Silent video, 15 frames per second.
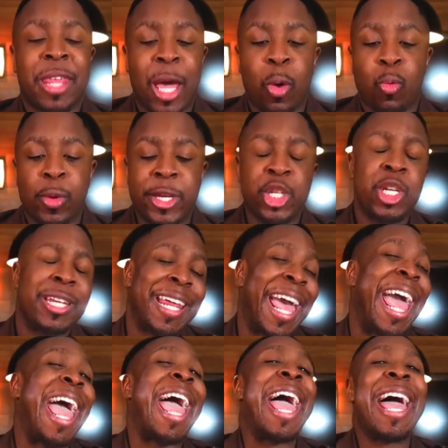that we
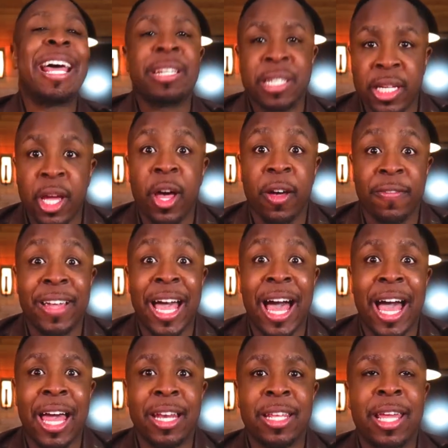should ask of
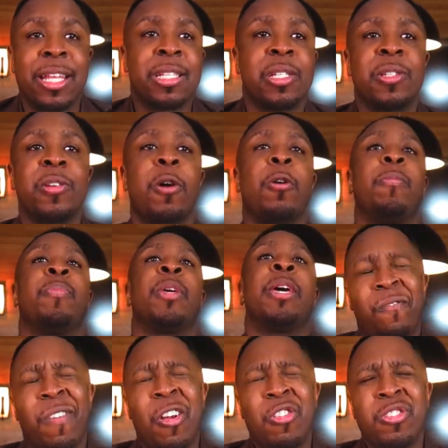God. And so
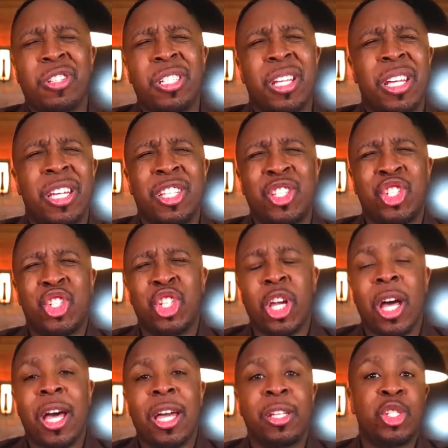1
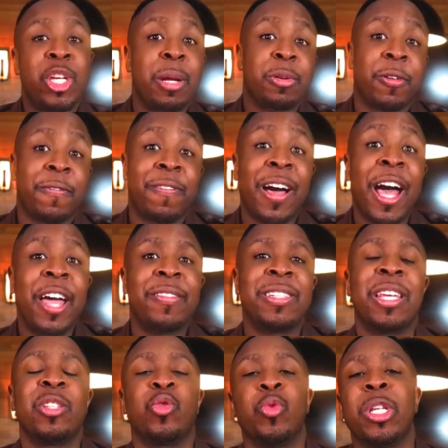John chapter
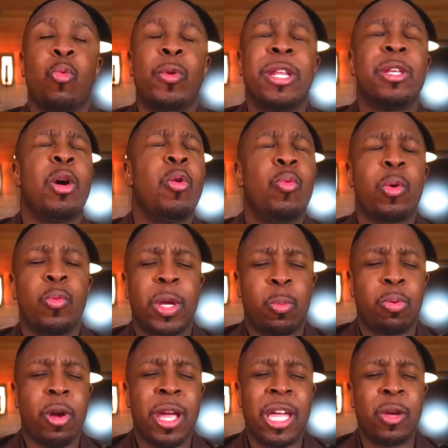5 says, we know when
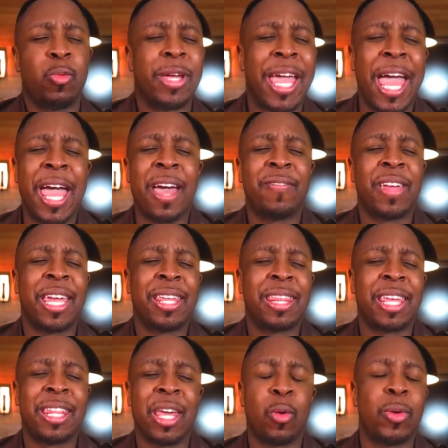we pray, we have
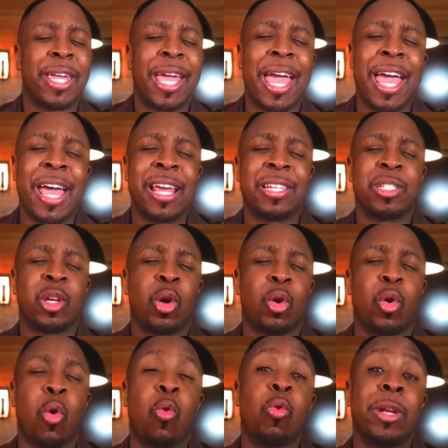anything that we ask
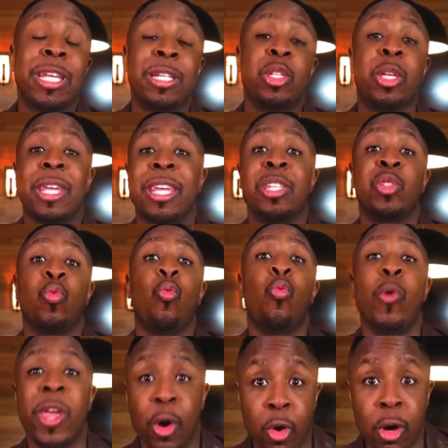according to his
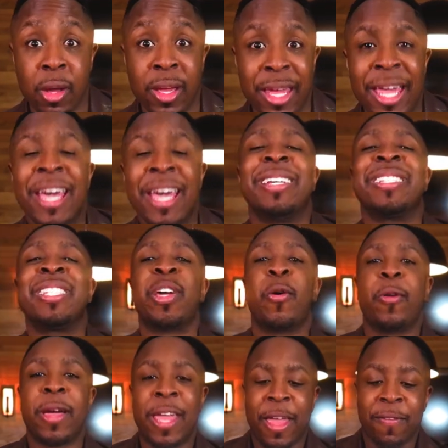will.
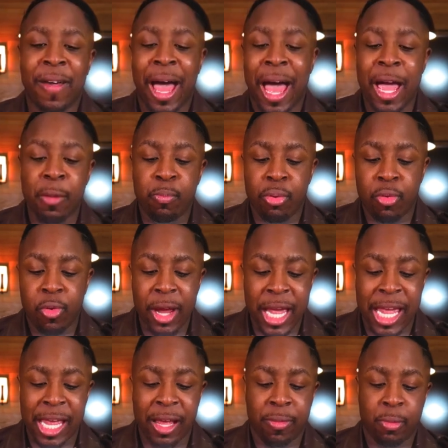So if I
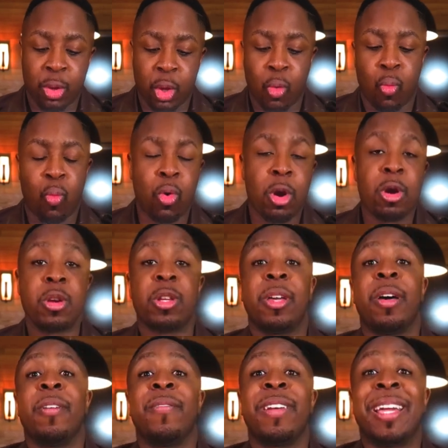pray the
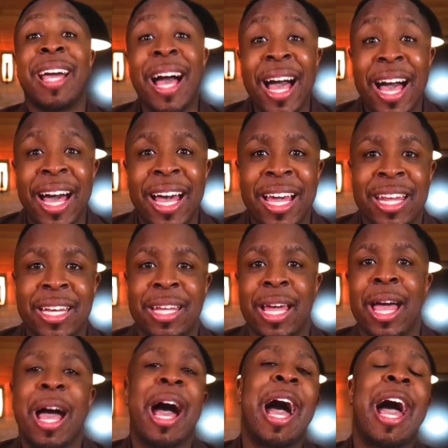word of God,
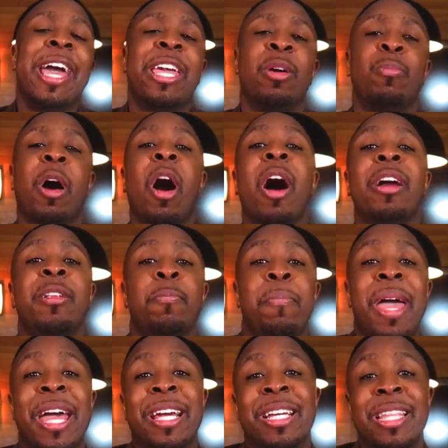I am
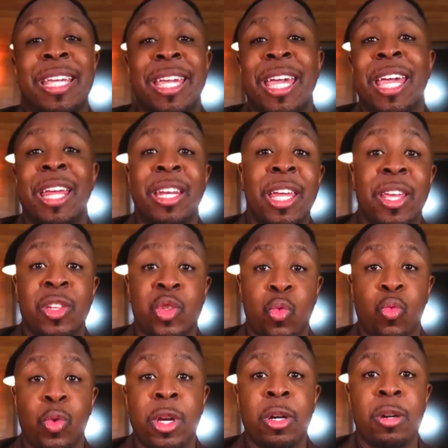automatically in
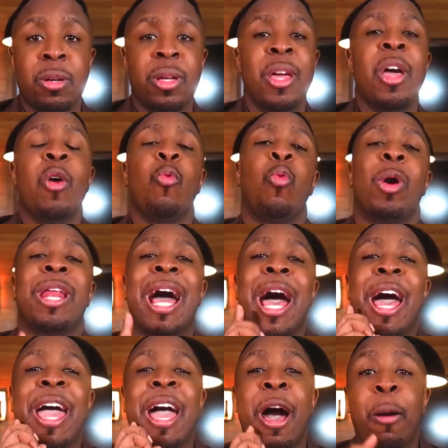his will when
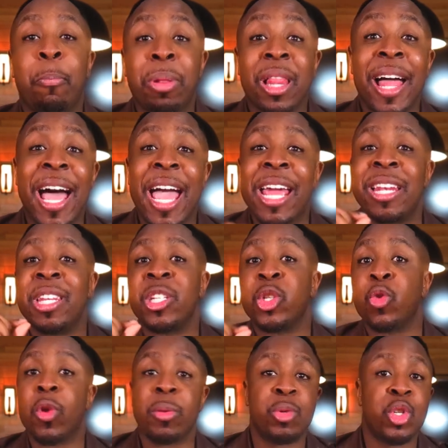I apply the
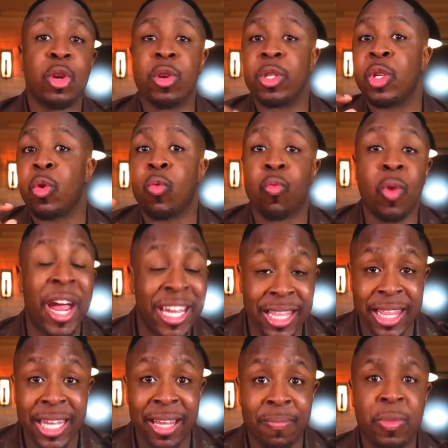scriptures
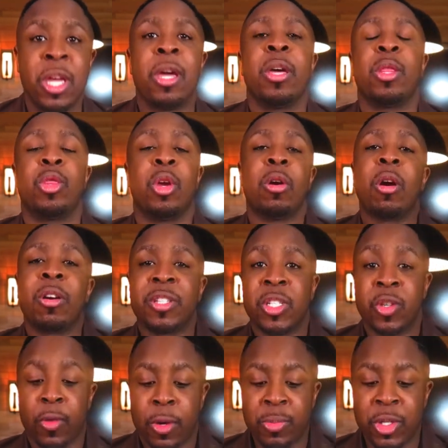rightly. There are
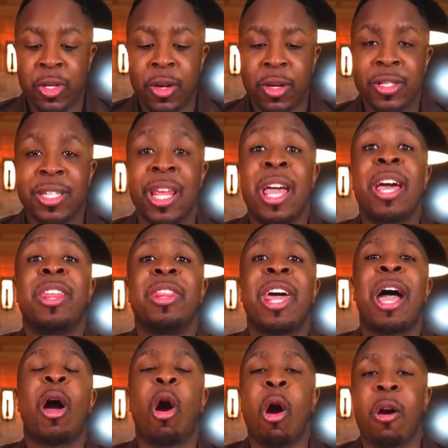scriptures
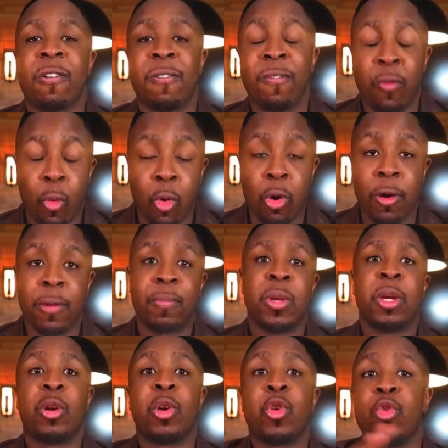that are for
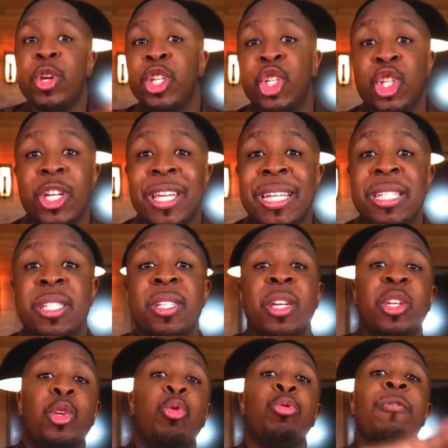
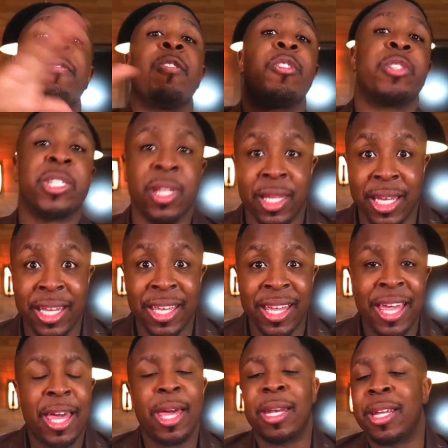Christians universally.
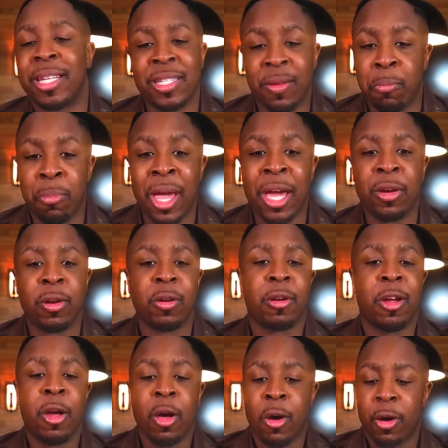It doesn't
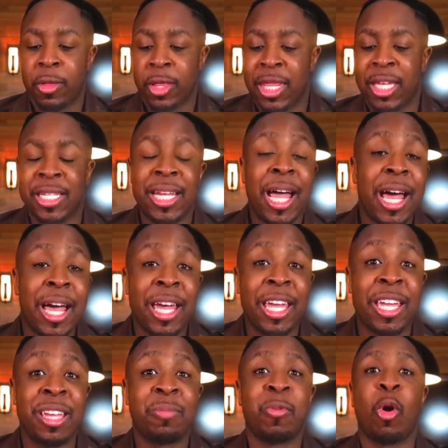matter the
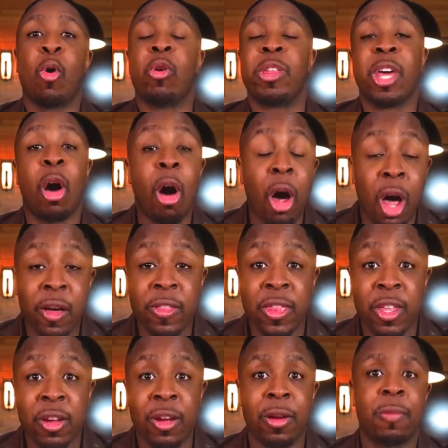time or the
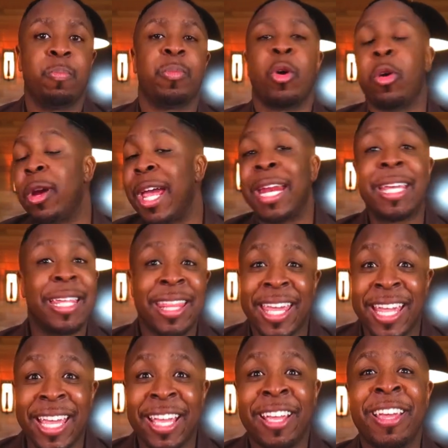author or
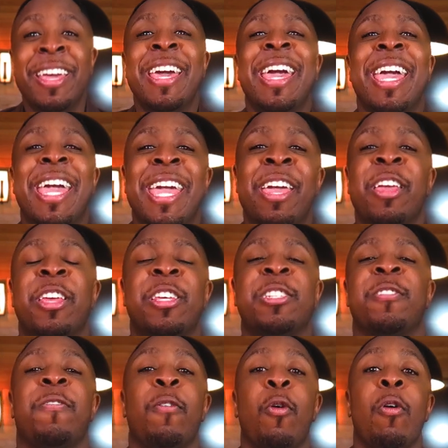anything. It
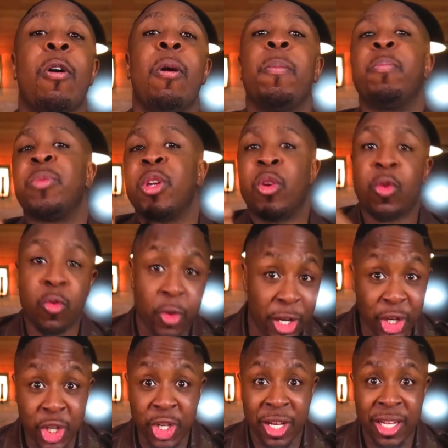is for
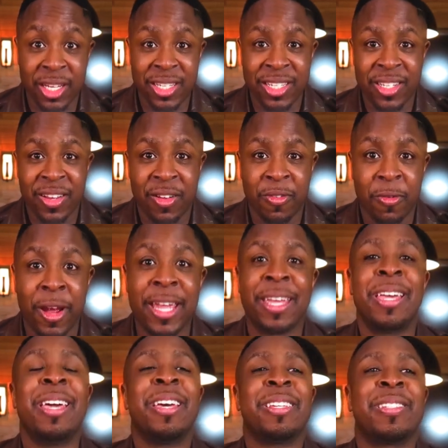Christians,
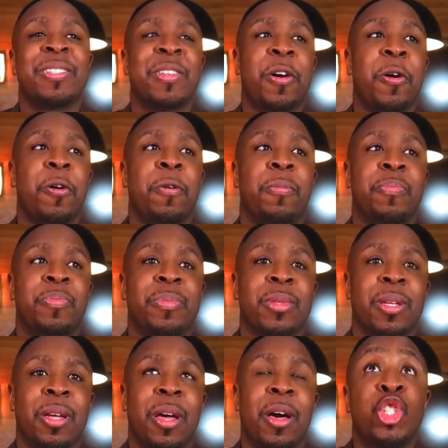right? So
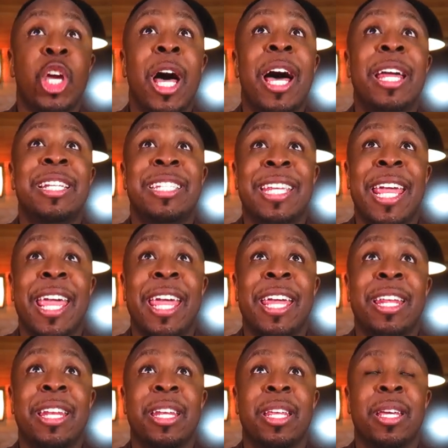John
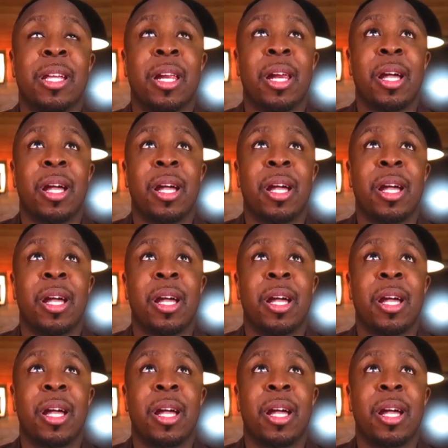10